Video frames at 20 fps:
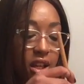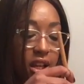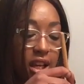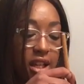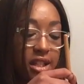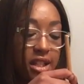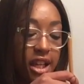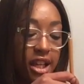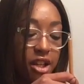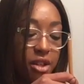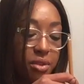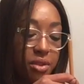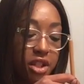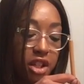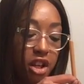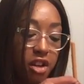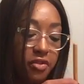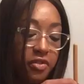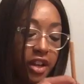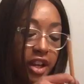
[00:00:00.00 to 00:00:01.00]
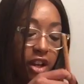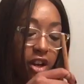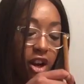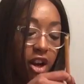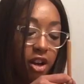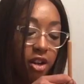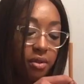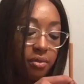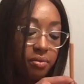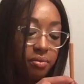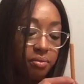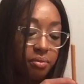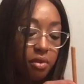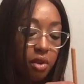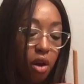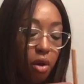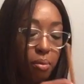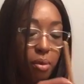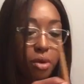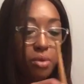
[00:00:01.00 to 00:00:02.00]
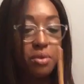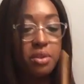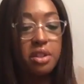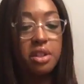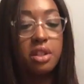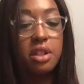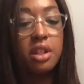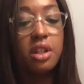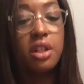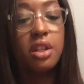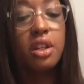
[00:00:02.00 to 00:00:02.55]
It's like using your finger almost.